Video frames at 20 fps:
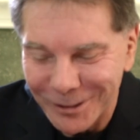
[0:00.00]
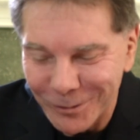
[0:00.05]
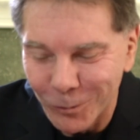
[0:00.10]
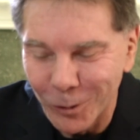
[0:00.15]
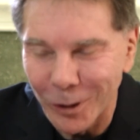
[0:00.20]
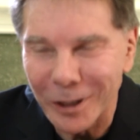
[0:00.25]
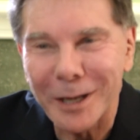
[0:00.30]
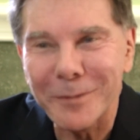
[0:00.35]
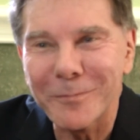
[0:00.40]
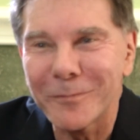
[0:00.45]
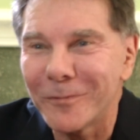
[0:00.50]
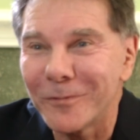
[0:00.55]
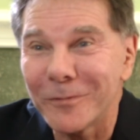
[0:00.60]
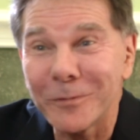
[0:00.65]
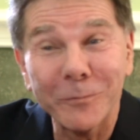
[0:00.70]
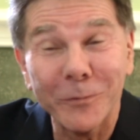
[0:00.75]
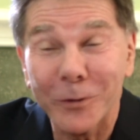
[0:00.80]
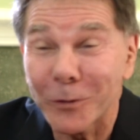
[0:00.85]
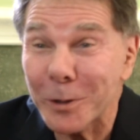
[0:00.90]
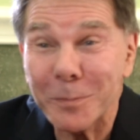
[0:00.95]
Well, I'm
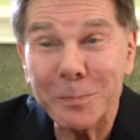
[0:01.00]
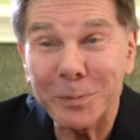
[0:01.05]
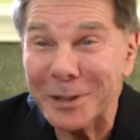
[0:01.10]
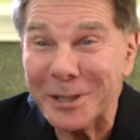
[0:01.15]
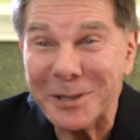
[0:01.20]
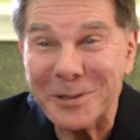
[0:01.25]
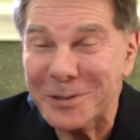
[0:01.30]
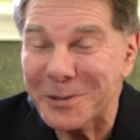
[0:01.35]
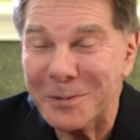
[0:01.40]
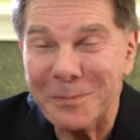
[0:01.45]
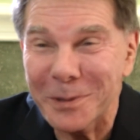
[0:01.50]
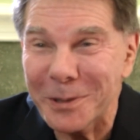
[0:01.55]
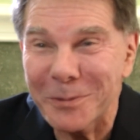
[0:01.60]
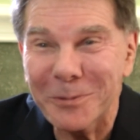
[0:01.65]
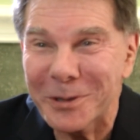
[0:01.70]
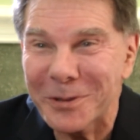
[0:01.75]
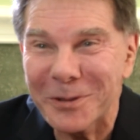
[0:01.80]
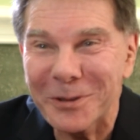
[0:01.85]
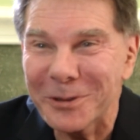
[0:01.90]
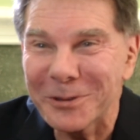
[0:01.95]
very pleased to be
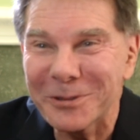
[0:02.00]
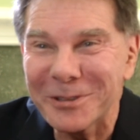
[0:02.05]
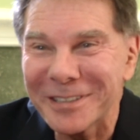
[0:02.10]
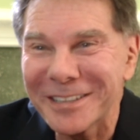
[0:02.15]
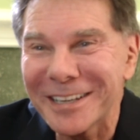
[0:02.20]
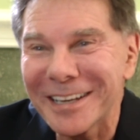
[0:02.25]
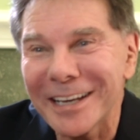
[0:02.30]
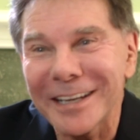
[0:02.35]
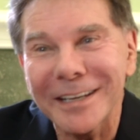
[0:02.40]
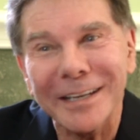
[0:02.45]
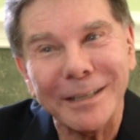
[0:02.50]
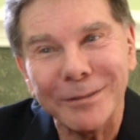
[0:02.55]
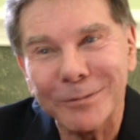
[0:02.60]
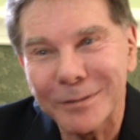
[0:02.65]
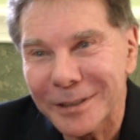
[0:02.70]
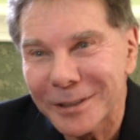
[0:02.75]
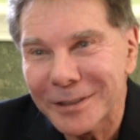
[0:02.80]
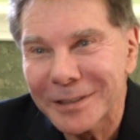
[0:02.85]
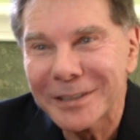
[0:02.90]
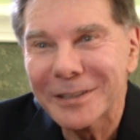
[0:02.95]
with you today and
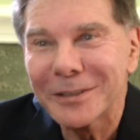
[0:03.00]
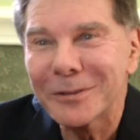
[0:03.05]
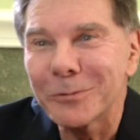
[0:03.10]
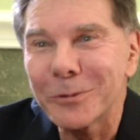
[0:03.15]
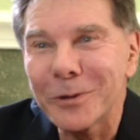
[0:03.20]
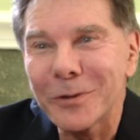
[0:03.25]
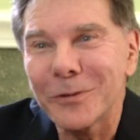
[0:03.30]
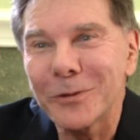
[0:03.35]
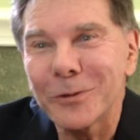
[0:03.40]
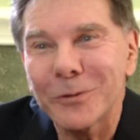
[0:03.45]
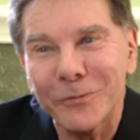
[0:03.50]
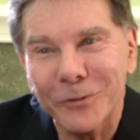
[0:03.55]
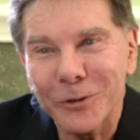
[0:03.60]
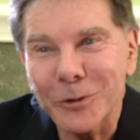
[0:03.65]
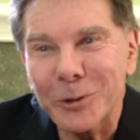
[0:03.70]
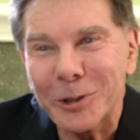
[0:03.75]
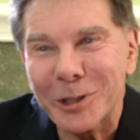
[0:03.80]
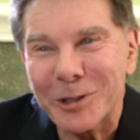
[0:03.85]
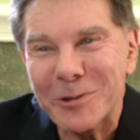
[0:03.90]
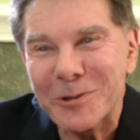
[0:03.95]
with your
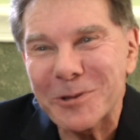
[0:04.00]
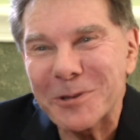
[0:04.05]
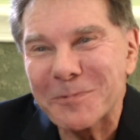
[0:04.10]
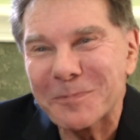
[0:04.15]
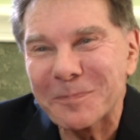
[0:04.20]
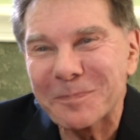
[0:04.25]
viewers.